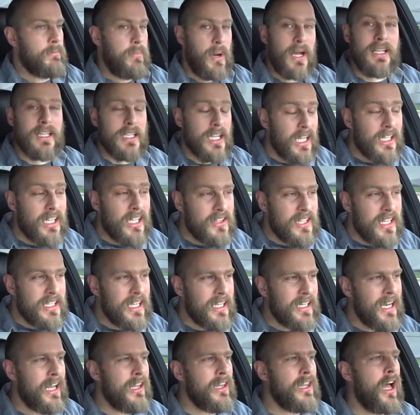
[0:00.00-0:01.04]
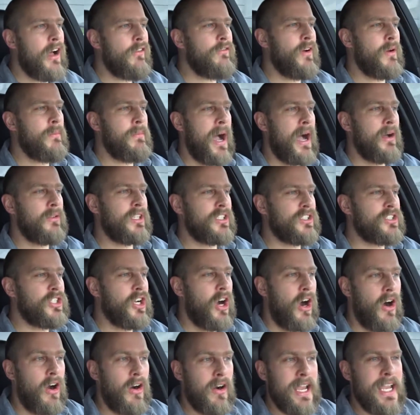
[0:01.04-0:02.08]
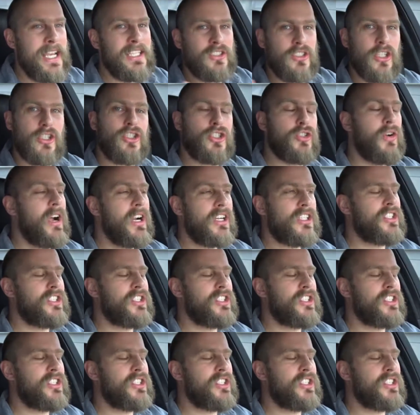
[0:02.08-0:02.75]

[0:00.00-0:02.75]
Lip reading: But another thing that I love about this car is the trunk